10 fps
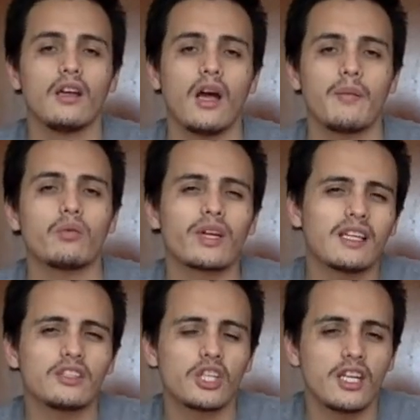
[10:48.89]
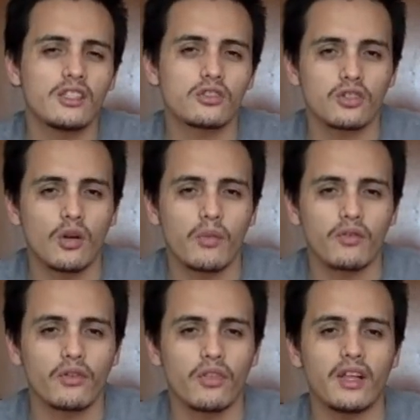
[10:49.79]
I mean, we can change some
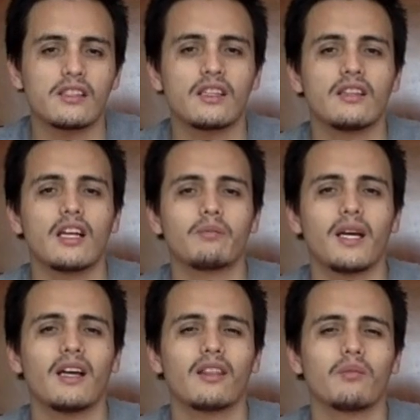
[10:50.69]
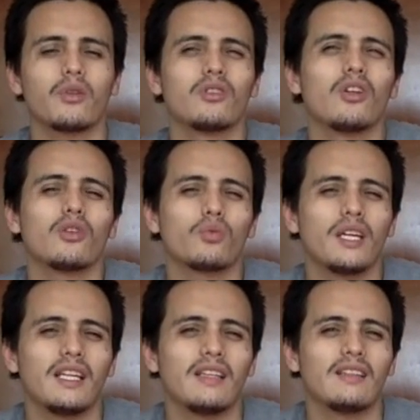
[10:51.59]
of the things in that path, but not
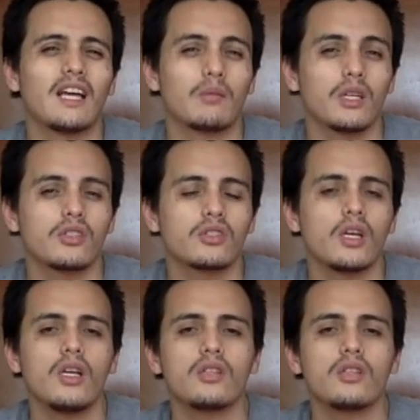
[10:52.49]
really that much.